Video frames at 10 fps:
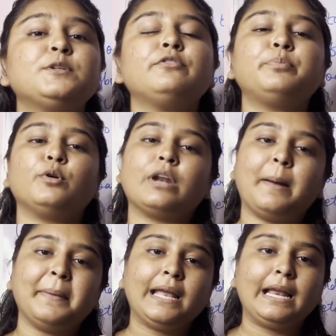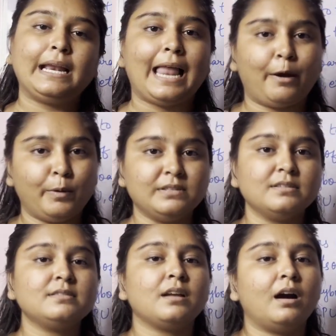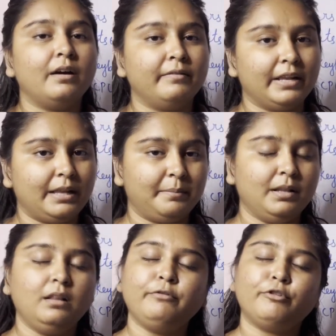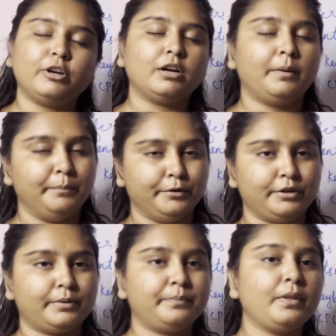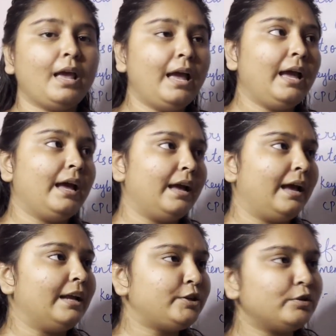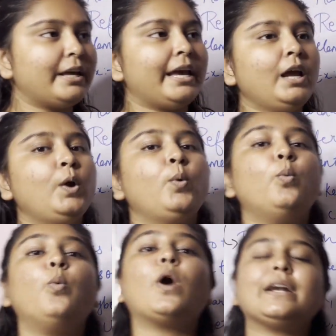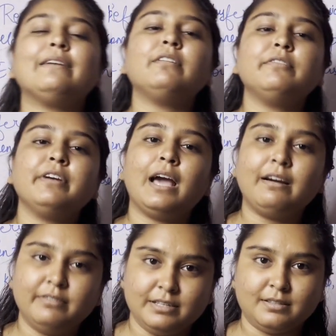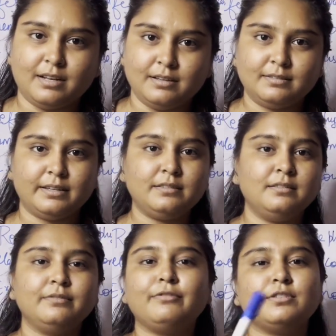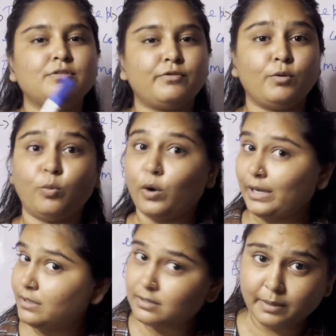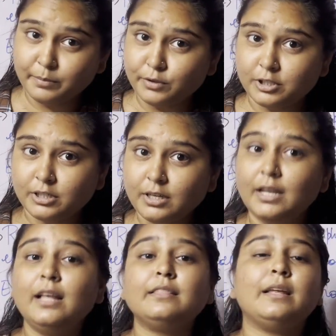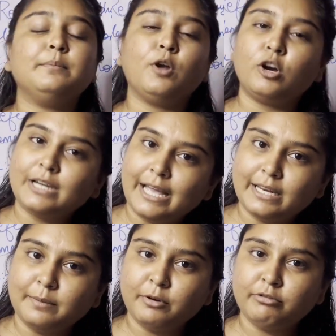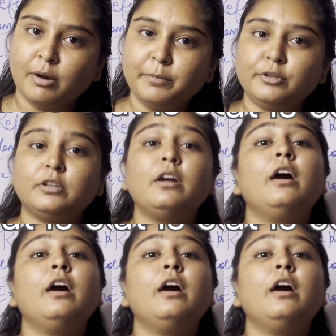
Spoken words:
of programming languages available for a computer. Today, whatever we have discussed is, first of all, what is computer, then block diagram of computer,